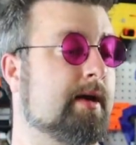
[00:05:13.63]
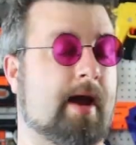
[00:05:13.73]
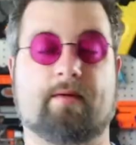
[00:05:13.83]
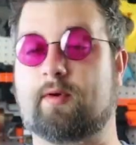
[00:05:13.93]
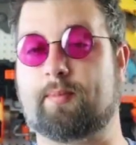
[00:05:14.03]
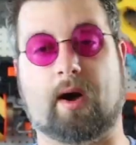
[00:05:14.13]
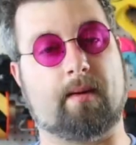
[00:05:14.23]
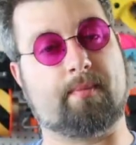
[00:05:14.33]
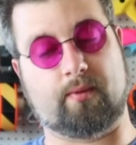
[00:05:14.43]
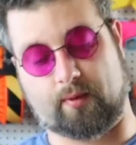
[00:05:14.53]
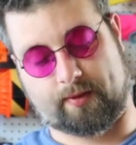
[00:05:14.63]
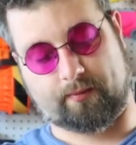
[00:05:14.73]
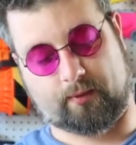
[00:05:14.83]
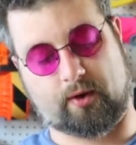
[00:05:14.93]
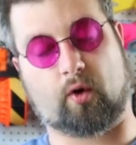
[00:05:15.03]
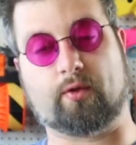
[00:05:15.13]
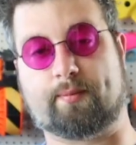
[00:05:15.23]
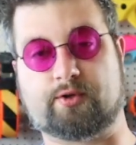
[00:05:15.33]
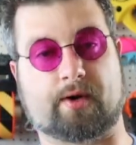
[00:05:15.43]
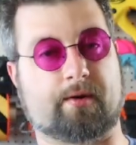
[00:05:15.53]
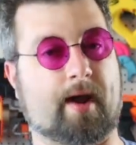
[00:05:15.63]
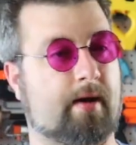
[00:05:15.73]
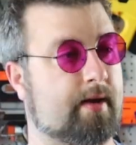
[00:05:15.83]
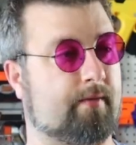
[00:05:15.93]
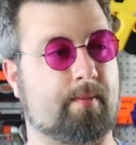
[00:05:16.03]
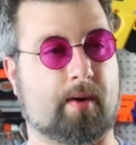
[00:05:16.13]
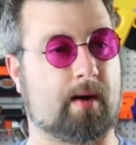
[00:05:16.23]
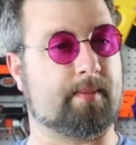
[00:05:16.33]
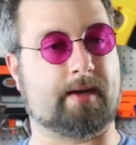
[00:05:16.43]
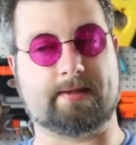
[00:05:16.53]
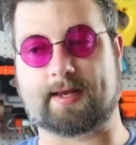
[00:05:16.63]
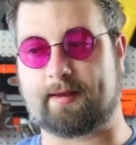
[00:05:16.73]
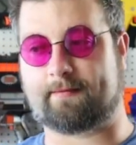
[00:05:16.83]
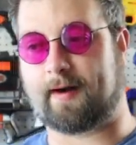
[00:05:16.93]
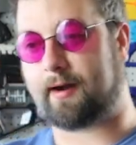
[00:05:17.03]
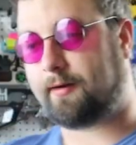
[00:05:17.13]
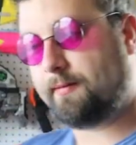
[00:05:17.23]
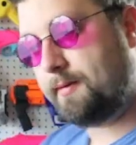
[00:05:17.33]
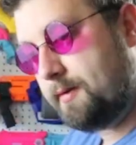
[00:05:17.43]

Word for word: Every pump, when you hold the trigger down, every pump is a fire.